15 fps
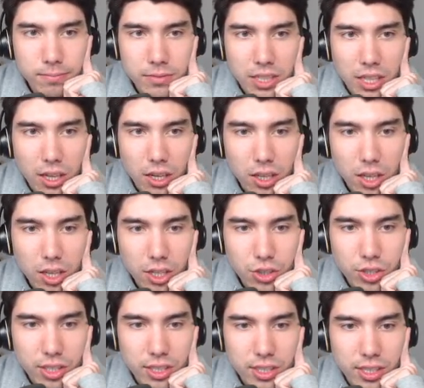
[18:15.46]
Not a lot of
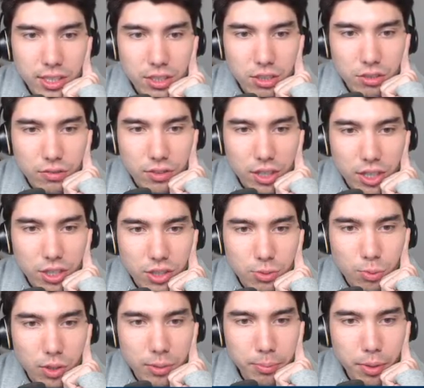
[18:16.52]
trades yet so far. Just
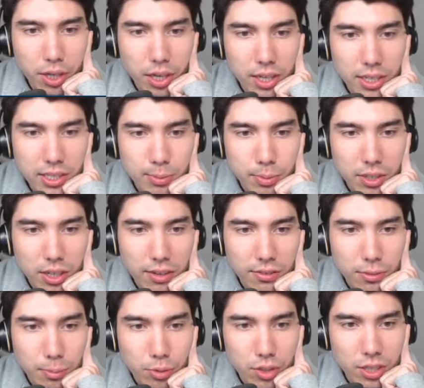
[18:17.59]
one pawn has been off
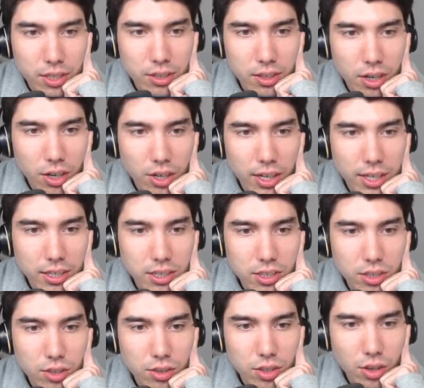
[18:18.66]
the board. All right,
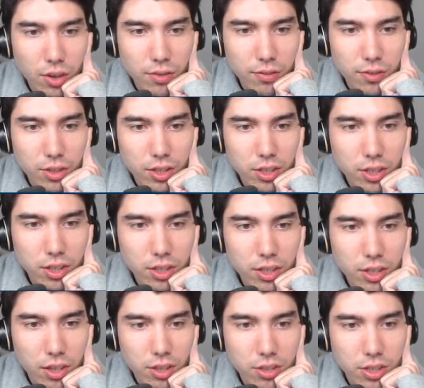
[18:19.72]
so going for
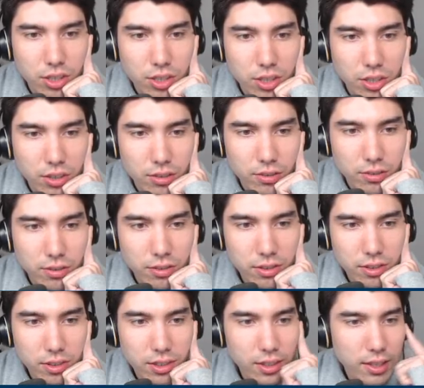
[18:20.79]
alternative.
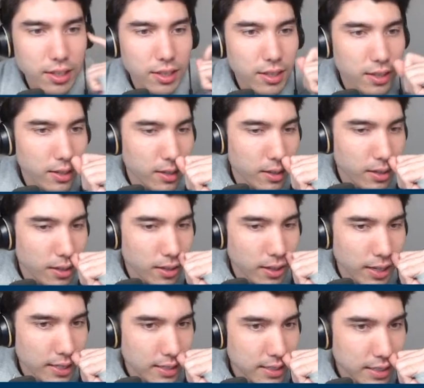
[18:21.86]

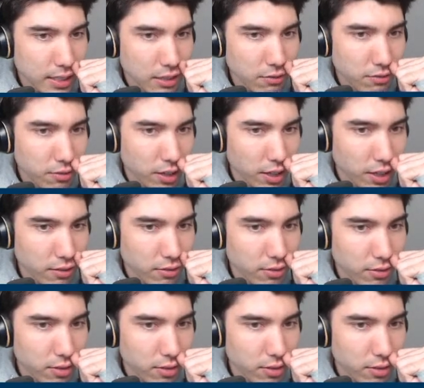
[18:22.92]
Knight to e5.